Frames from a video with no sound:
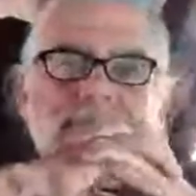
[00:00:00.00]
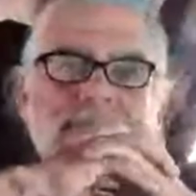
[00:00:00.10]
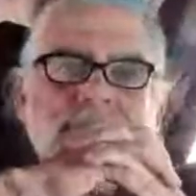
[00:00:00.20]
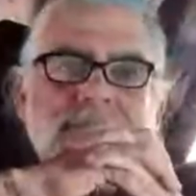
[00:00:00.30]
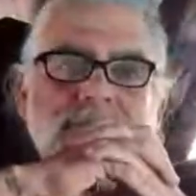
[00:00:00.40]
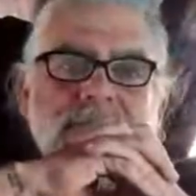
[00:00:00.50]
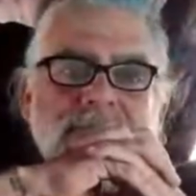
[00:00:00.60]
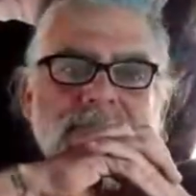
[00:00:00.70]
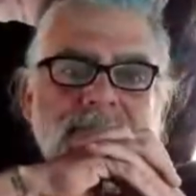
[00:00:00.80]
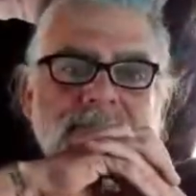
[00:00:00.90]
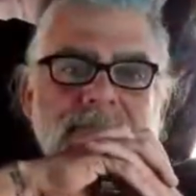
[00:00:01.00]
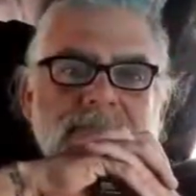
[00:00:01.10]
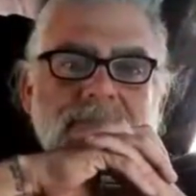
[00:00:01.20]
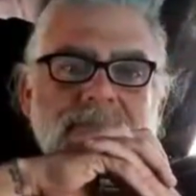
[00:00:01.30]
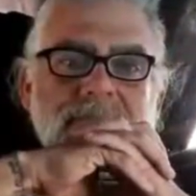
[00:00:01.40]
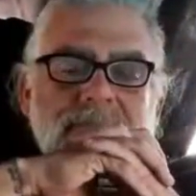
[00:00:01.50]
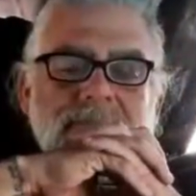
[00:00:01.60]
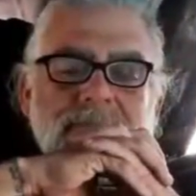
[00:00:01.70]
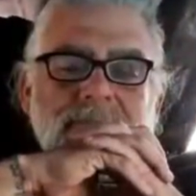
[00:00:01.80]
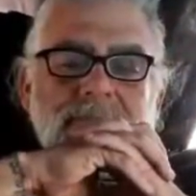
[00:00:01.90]
Forget the 6 feet.
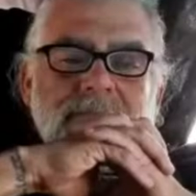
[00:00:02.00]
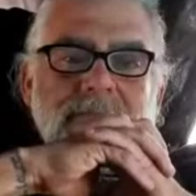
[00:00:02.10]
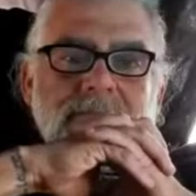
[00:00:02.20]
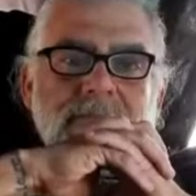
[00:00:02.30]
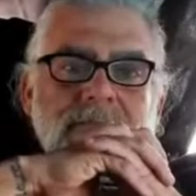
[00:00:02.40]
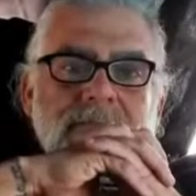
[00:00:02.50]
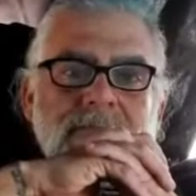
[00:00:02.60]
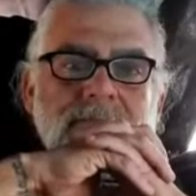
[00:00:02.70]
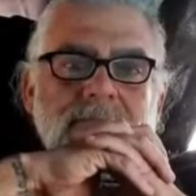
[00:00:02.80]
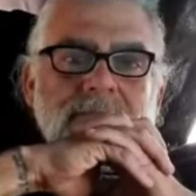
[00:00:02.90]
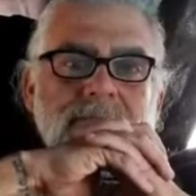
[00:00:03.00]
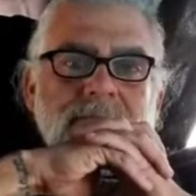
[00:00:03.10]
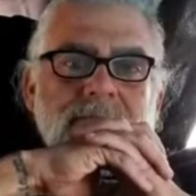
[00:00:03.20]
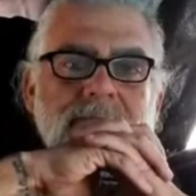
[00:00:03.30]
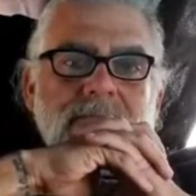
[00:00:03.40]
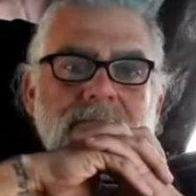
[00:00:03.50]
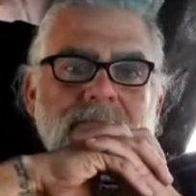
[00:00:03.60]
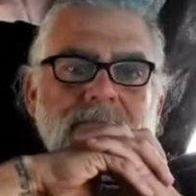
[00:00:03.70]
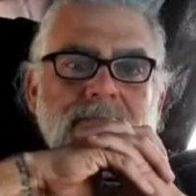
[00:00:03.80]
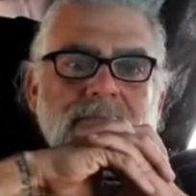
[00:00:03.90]
I need as much
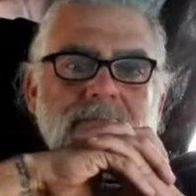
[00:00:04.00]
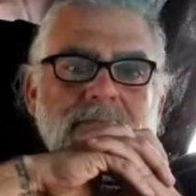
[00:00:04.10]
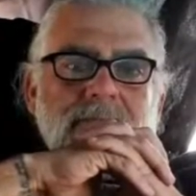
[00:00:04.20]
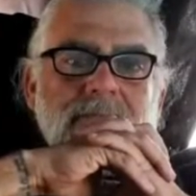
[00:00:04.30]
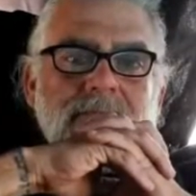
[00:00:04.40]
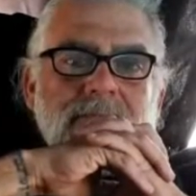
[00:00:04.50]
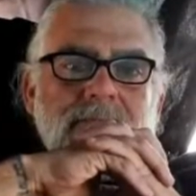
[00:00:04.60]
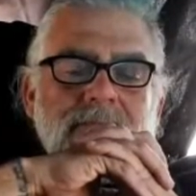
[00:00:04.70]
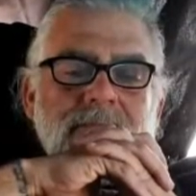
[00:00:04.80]
business as I can get,